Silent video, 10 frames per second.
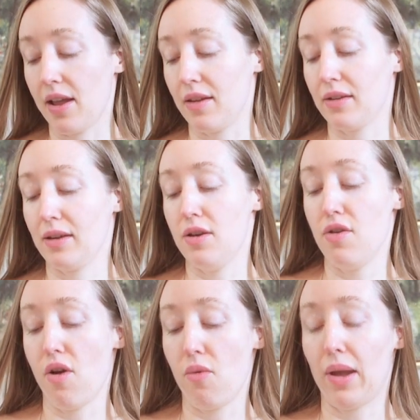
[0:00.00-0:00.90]
And in
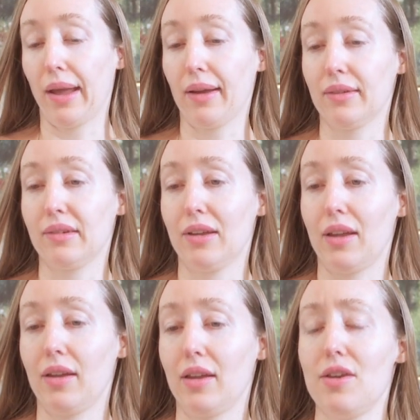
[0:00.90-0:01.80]
no way
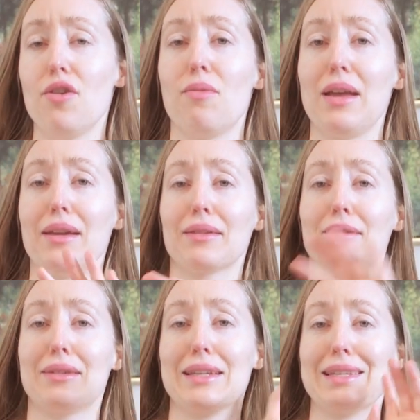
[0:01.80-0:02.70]

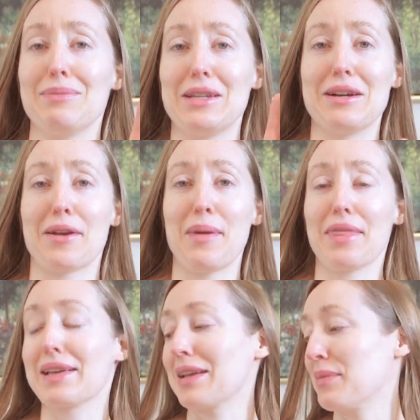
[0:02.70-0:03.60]
does me talking about
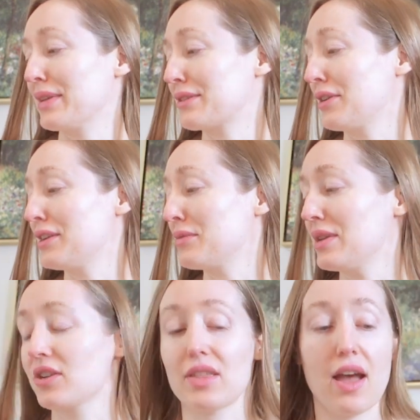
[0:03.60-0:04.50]
things I missed try to
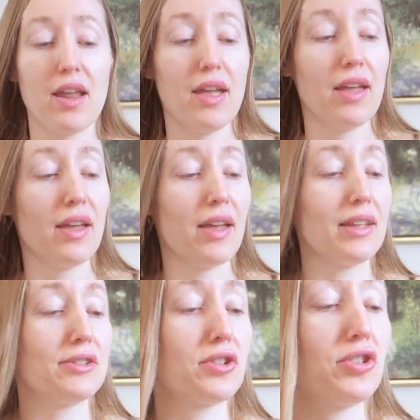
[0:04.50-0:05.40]
diminish that.
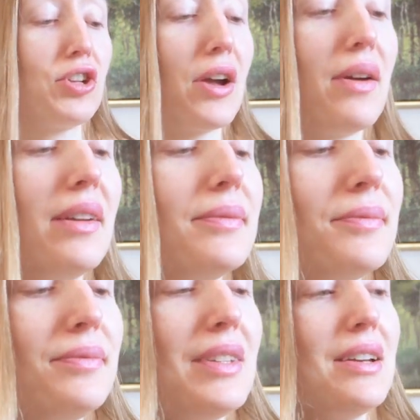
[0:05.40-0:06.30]
It's just sharing,
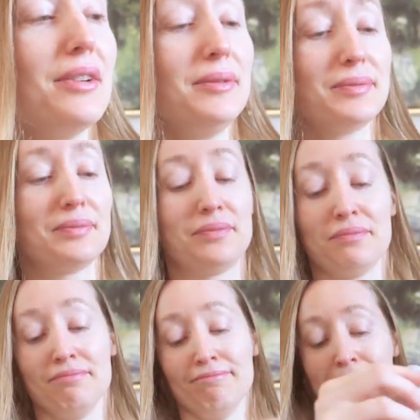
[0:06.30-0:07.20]

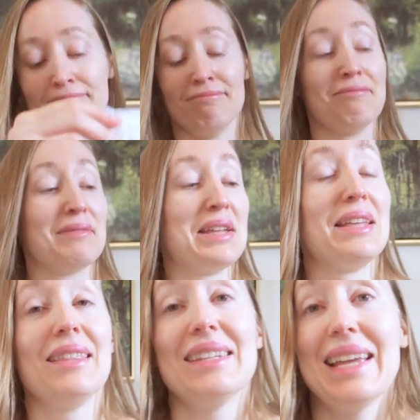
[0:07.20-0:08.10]

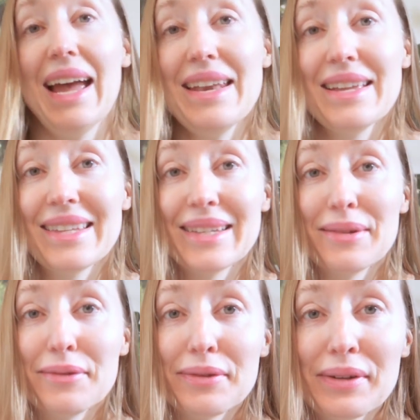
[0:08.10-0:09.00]
the sadness
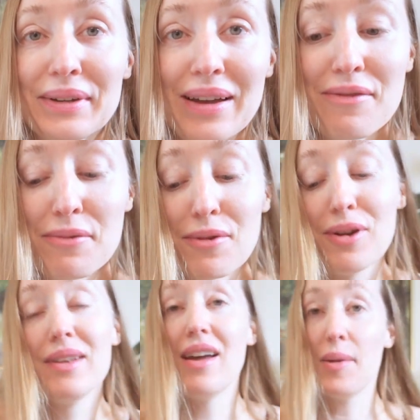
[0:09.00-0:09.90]
of the
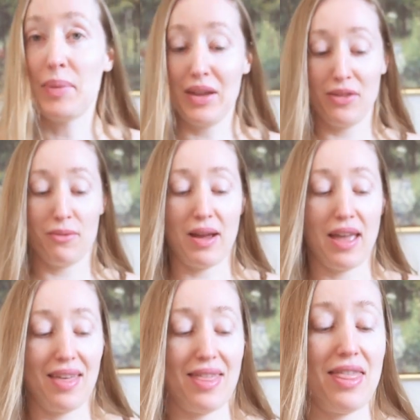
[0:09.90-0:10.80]
world not being the
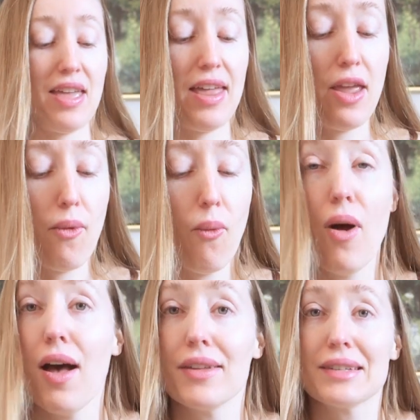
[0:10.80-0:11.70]
way that it
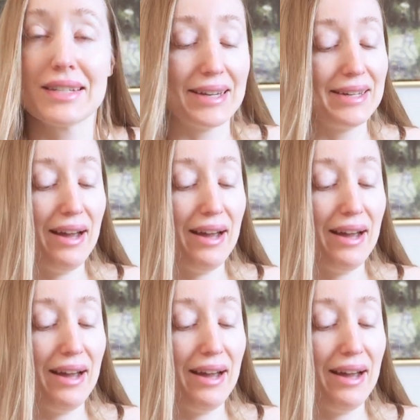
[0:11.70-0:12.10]
was.